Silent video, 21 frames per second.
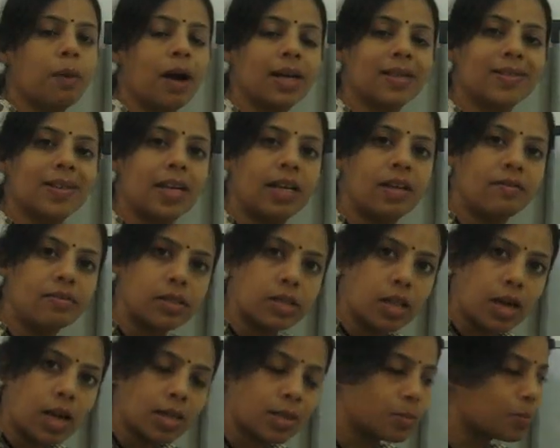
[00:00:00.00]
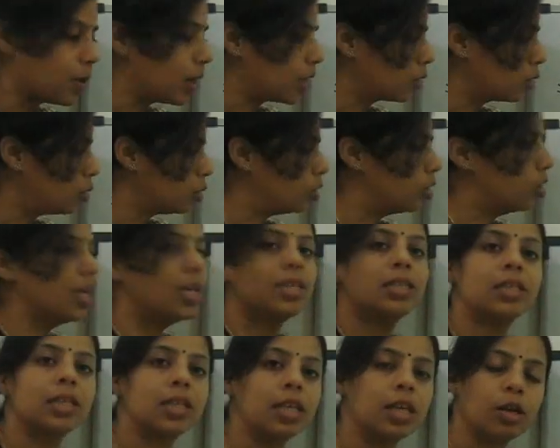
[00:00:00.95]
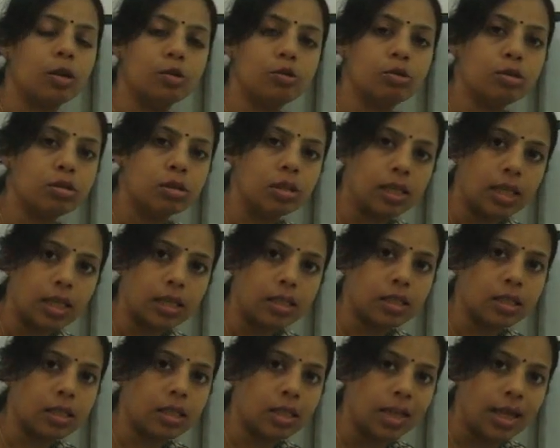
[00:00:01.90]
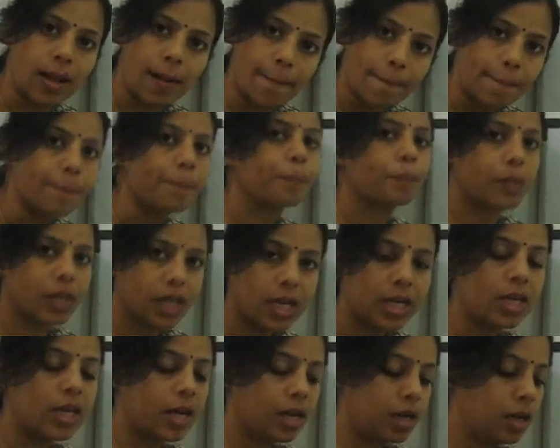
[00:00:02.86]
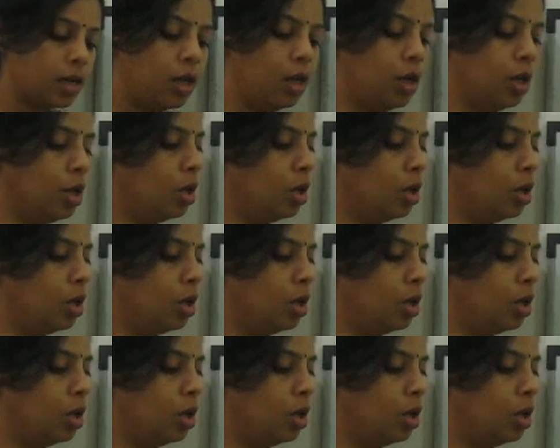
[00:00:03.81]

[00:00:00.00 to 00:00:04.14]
partially with respect to this gives this. Clear?